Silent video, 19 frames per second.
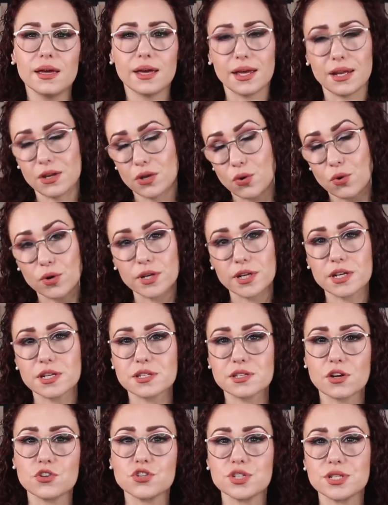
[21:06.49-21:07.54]
And according to
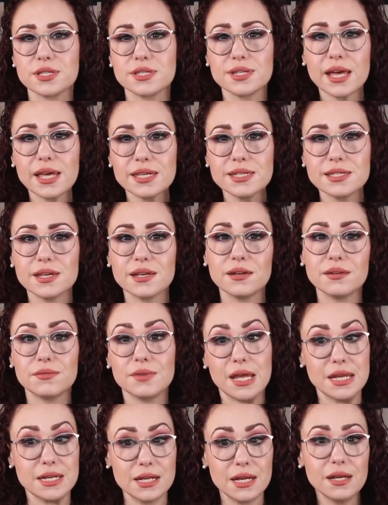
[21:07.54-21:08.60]
Sergeant Sexton,
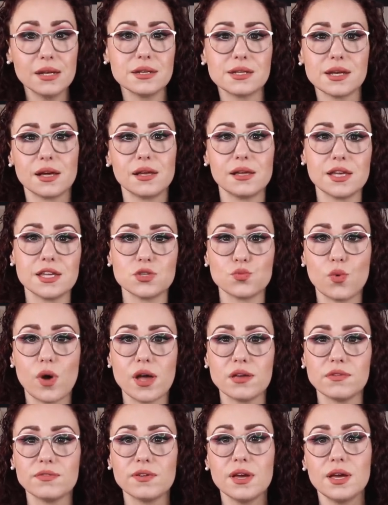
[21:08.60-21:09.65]
they didn't tell his
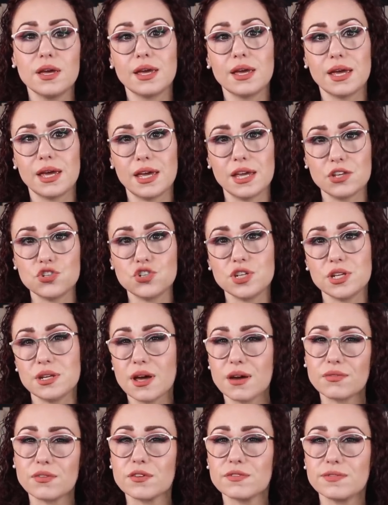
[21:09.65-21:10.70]
wife, and she
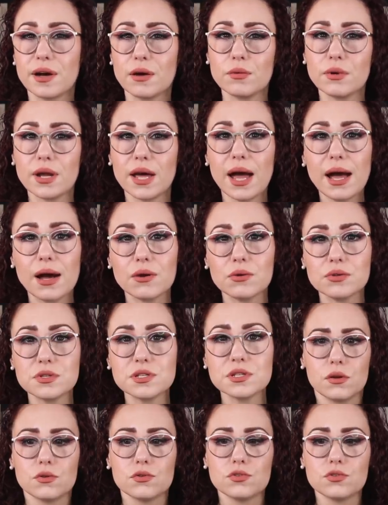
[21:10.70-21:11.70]
never found out.